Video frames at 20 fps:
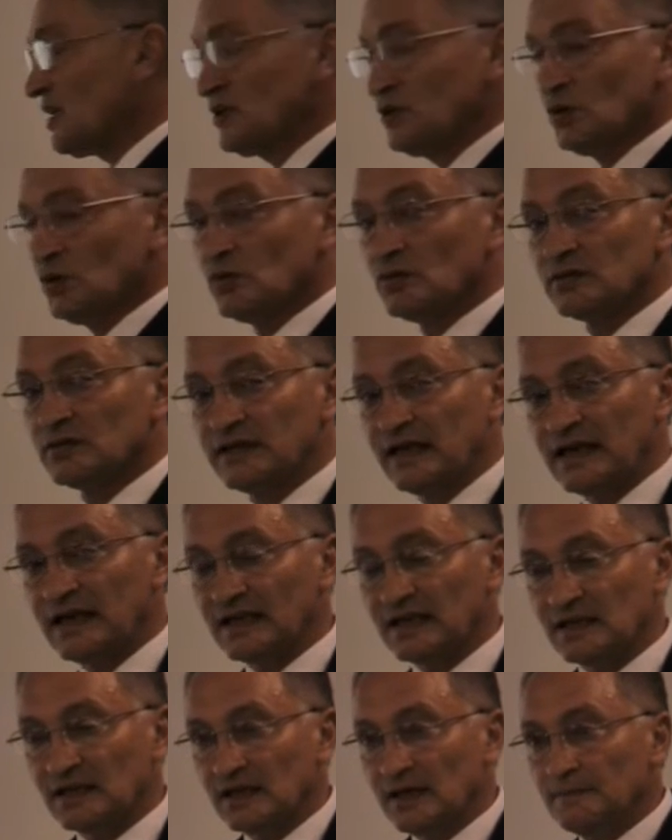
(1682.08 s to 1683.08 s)
that you're
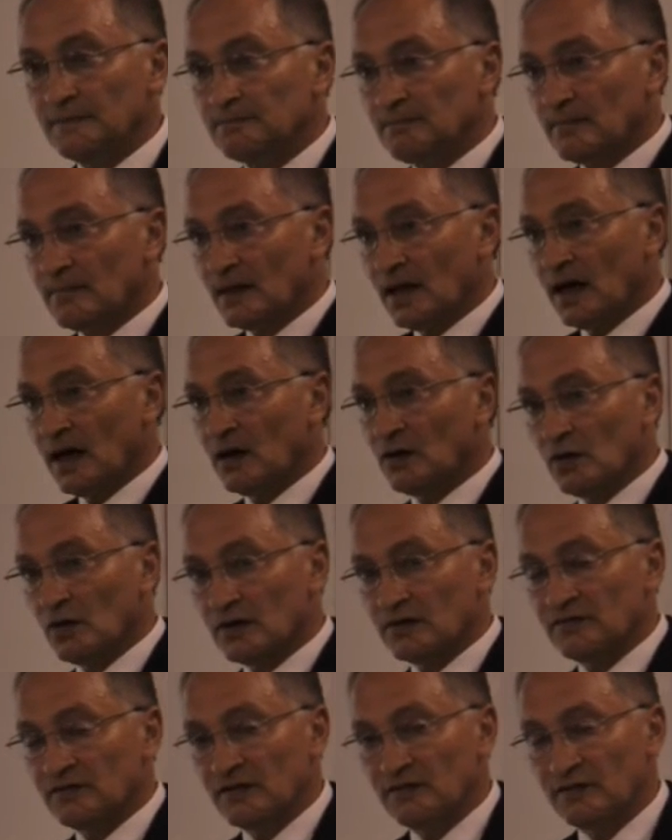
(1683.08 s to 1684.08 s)
getting a
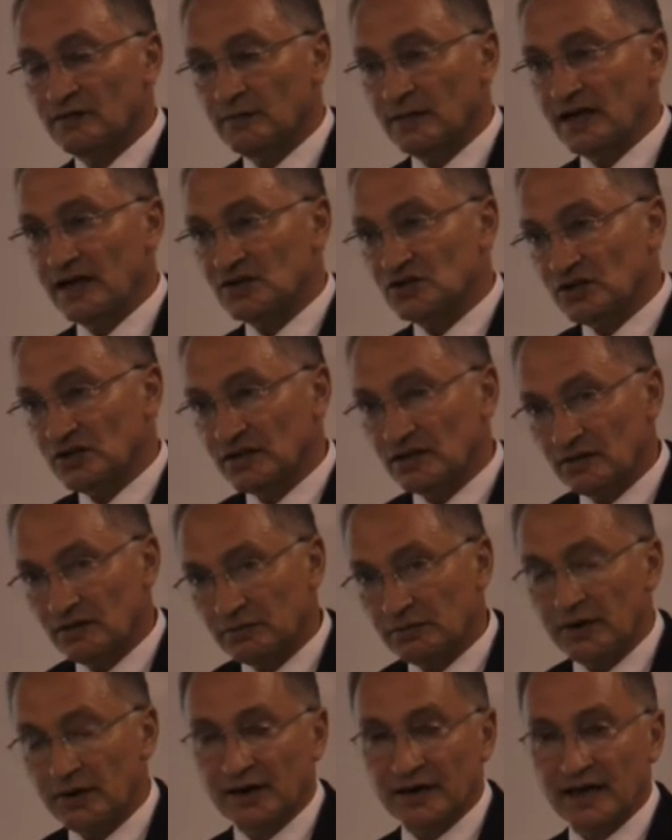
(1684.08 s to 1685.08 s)
lot of information
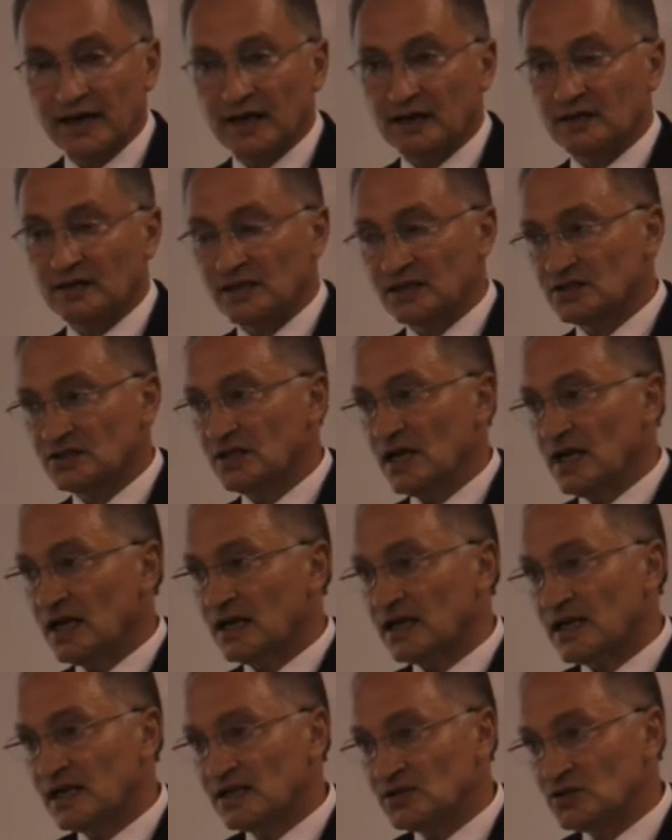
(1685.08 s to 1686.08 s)
thrown out.
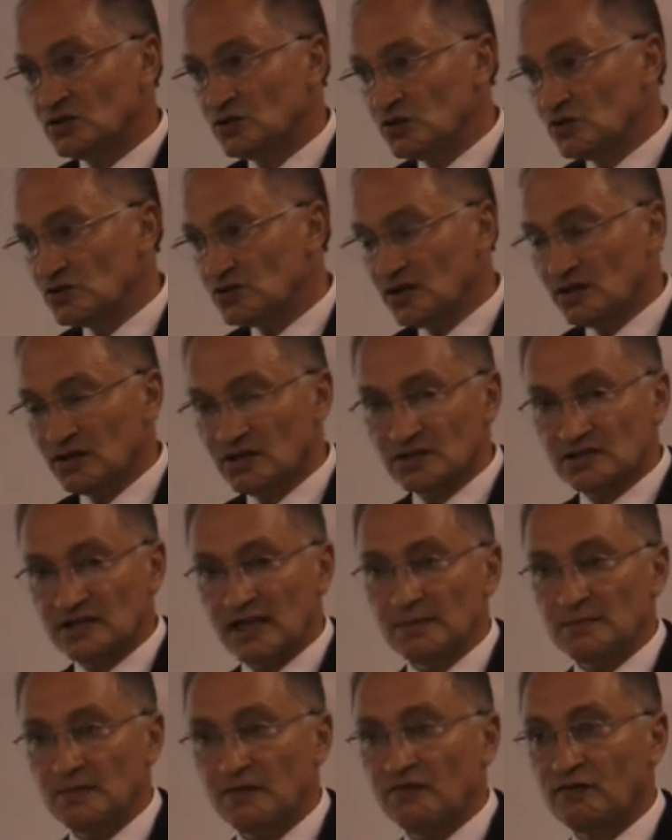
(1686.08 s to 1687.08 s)
It's using the
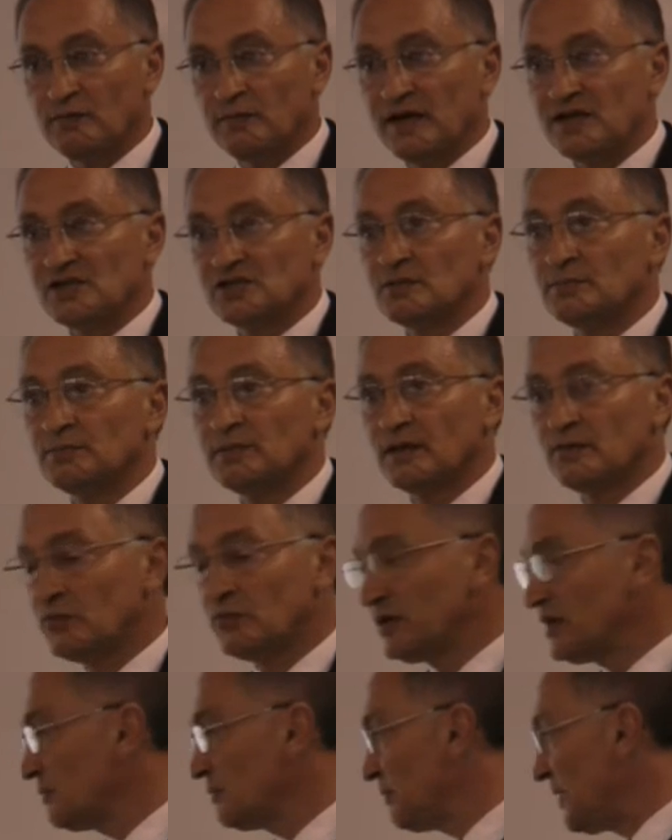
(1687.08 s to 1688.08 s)
same information but
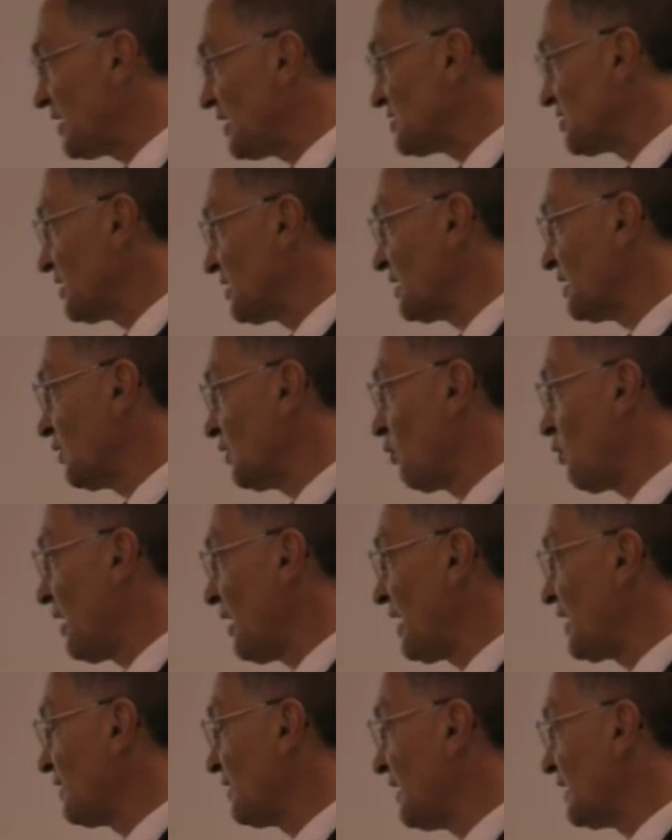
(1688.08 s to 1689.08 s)
rebadging it in a
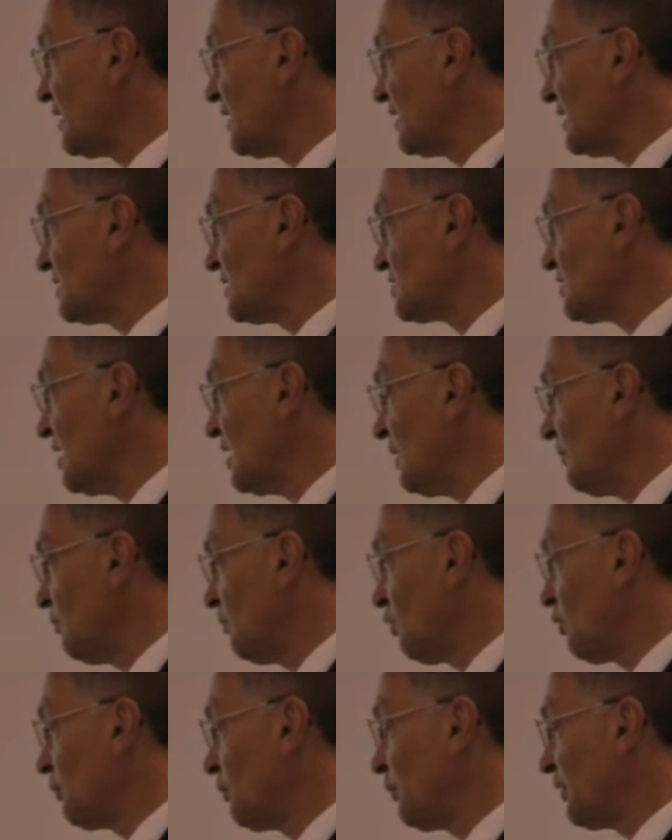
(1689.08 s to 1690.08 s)
way that is
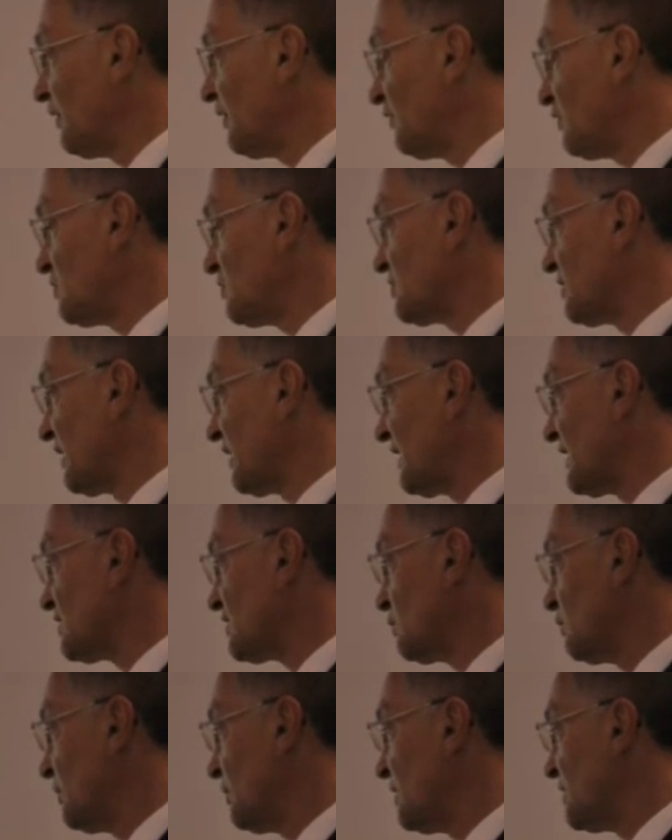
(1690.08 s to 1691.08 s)
more brief, using
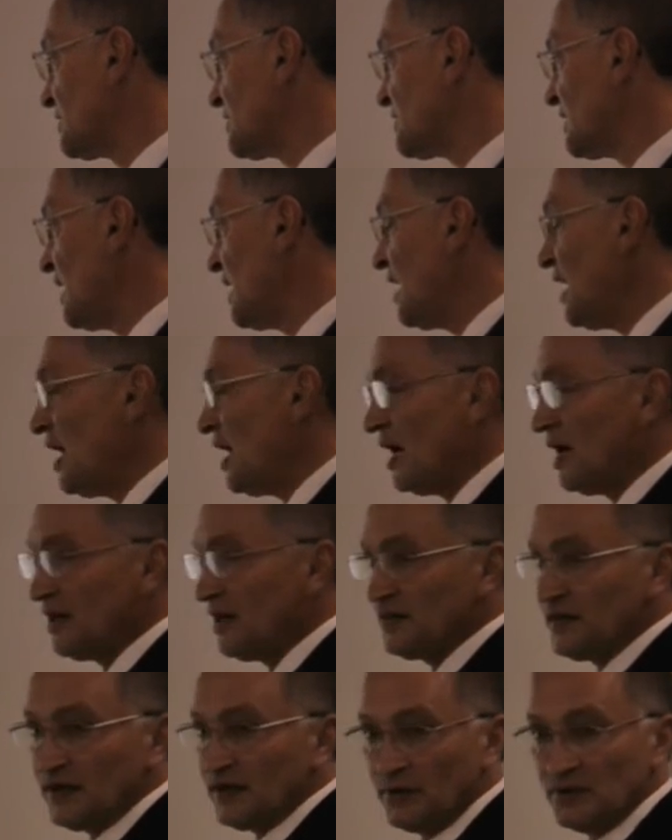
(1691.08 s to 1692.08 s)
less words.
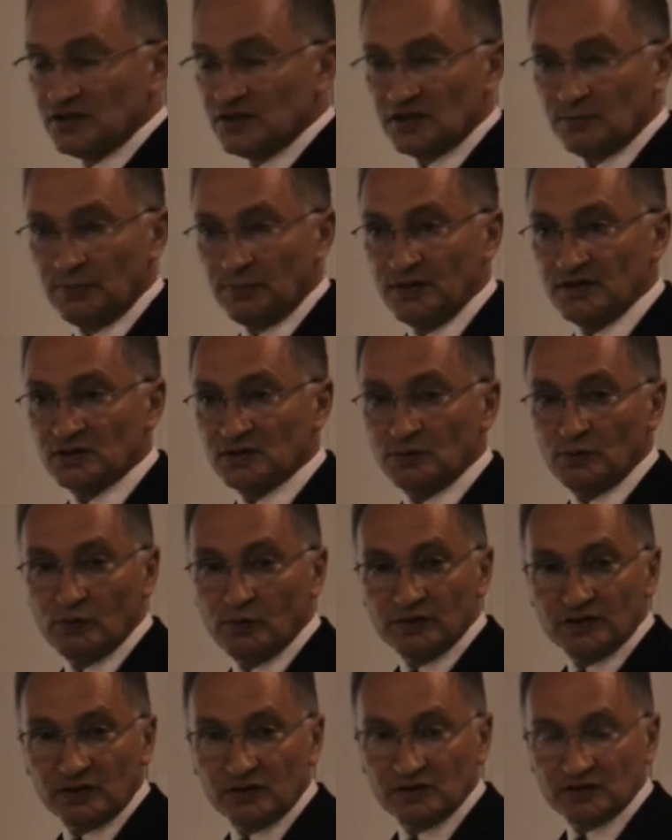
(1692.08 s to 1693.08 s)
There is a principle
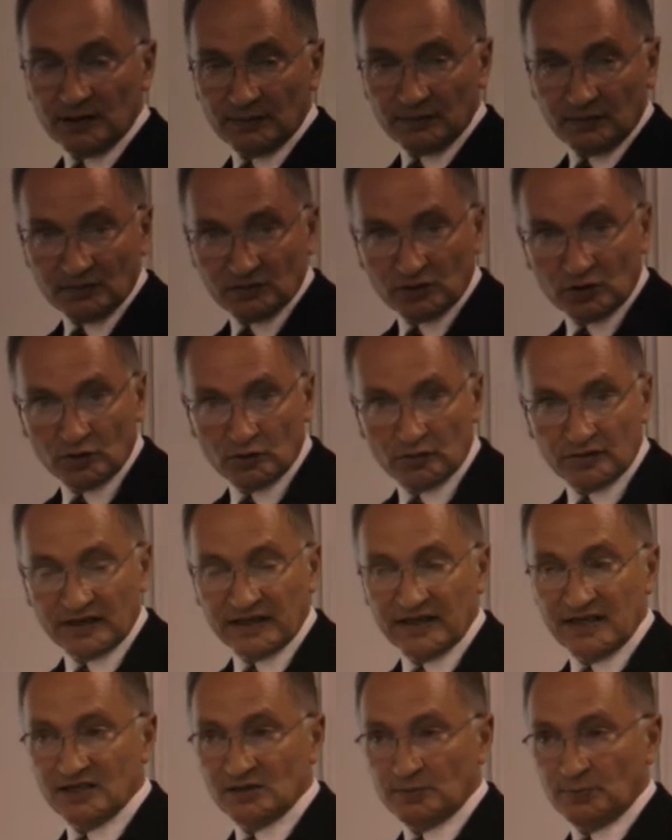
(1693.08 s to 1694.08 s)
which is sometimes called the
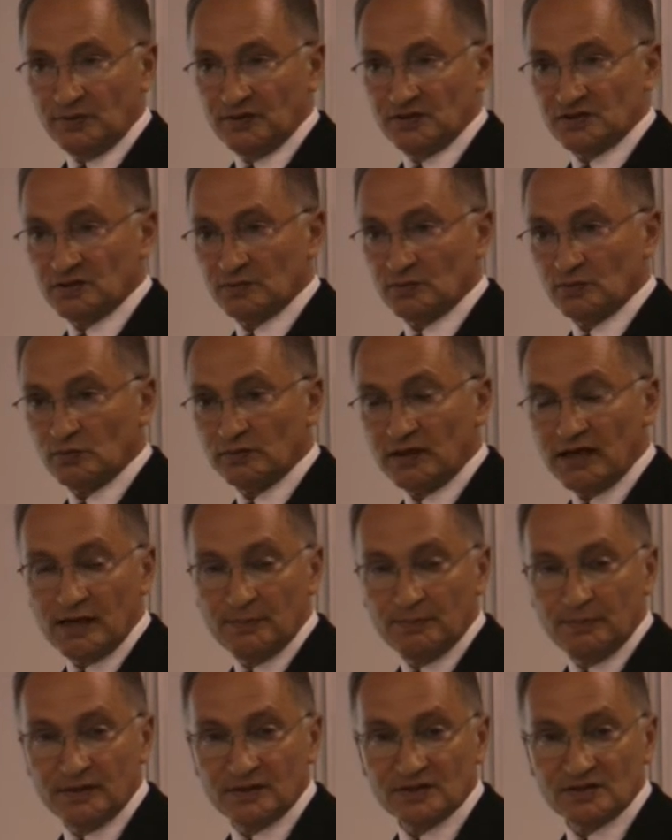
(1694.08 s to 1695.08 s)
KISS principle,
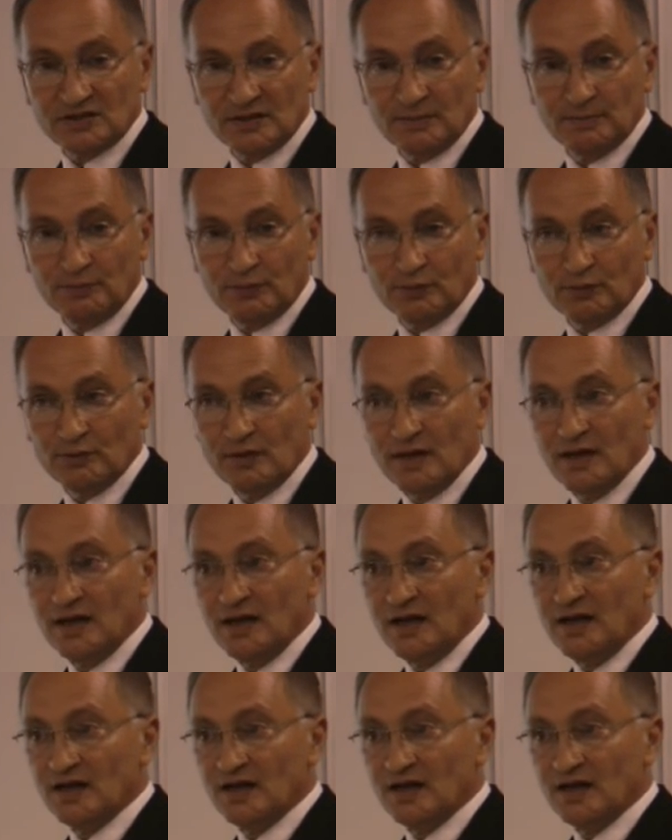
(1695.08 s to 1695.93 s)
keep it simple